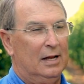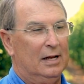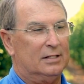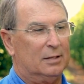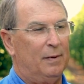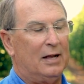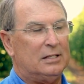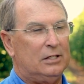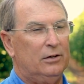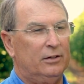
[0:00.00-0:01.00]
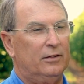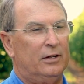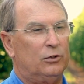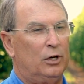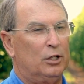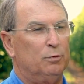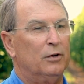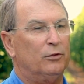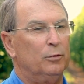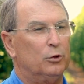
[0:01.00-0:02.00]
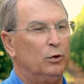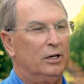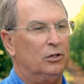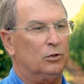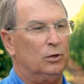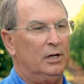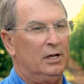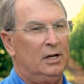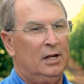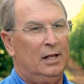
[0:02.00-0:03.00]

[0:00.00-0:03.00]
It's the bacteria that they transmit from tree to tree